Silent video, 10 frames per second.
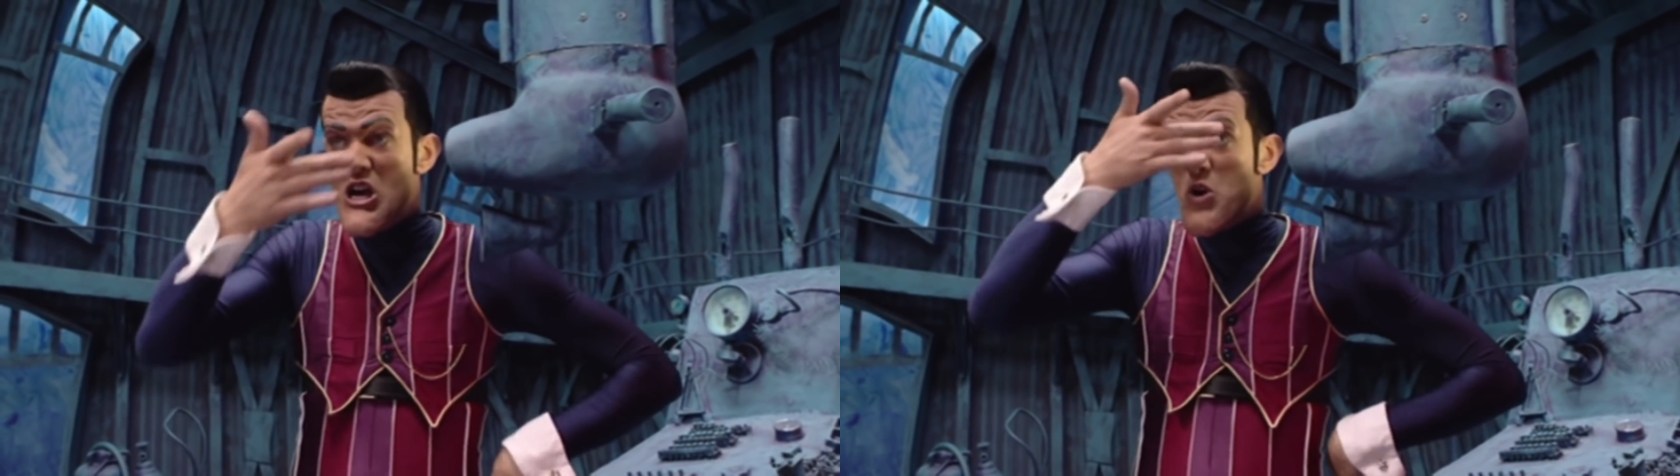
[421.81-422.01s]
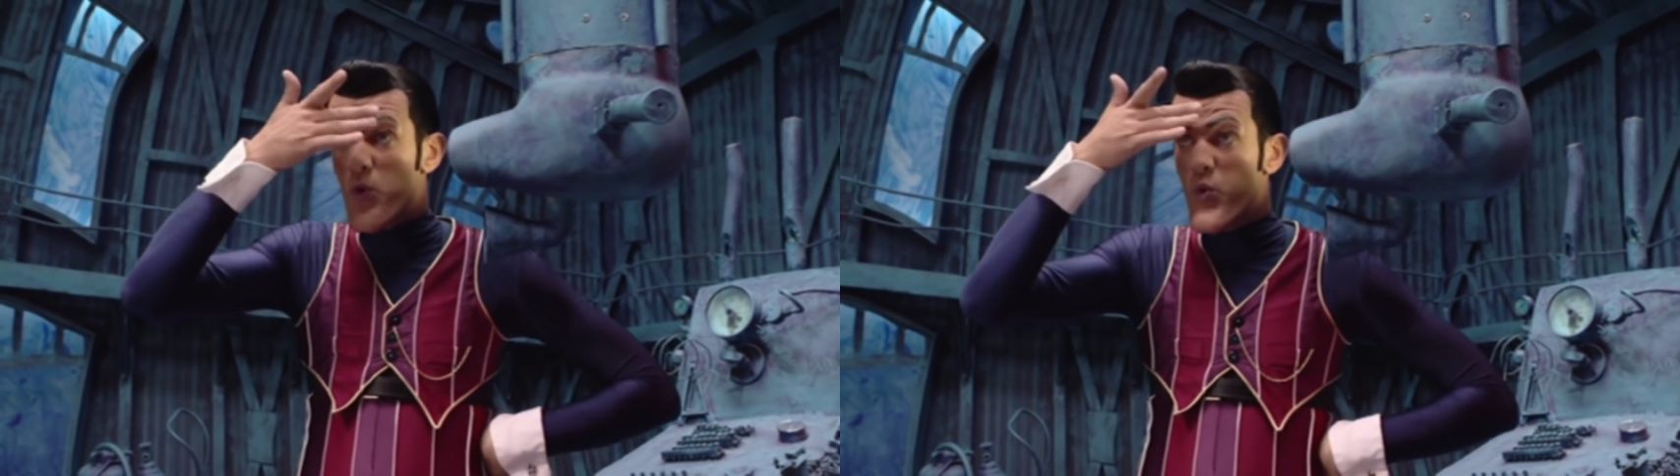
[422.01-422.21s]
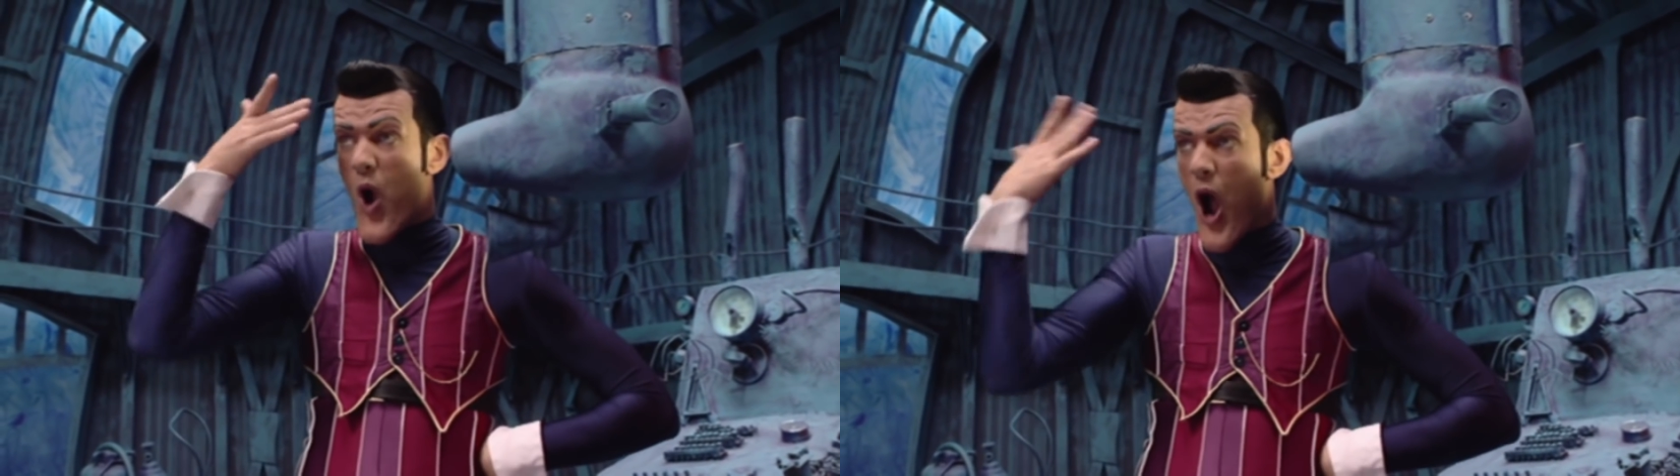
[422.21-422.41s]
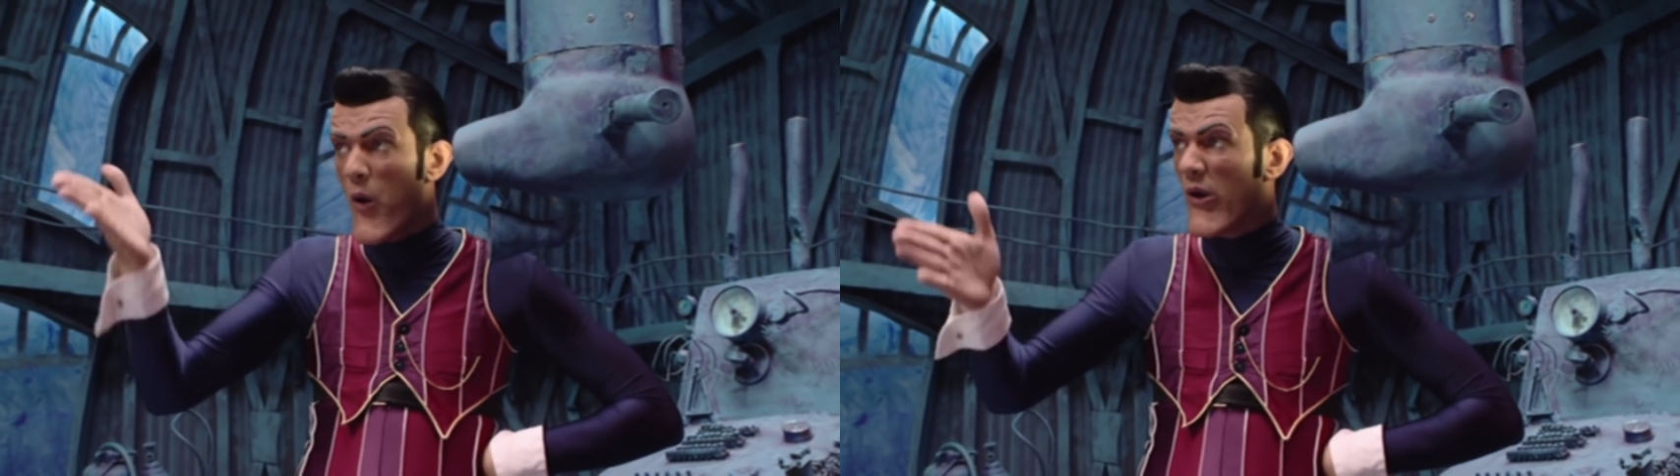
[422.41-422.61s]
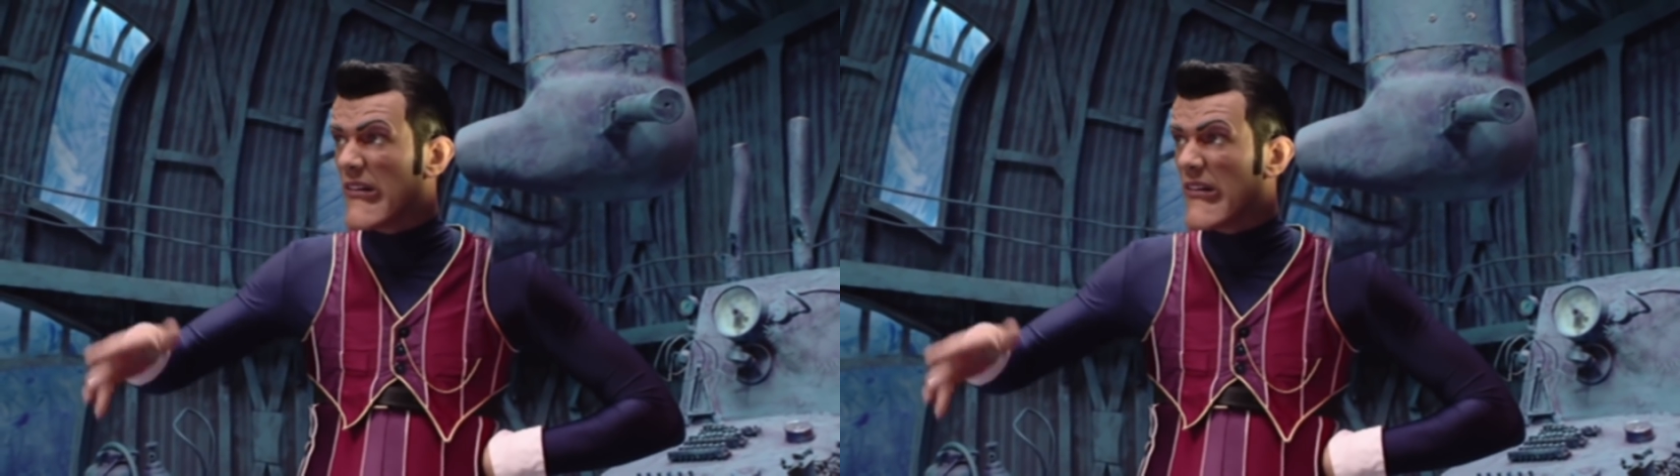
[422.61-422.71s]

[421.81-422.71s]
Woo!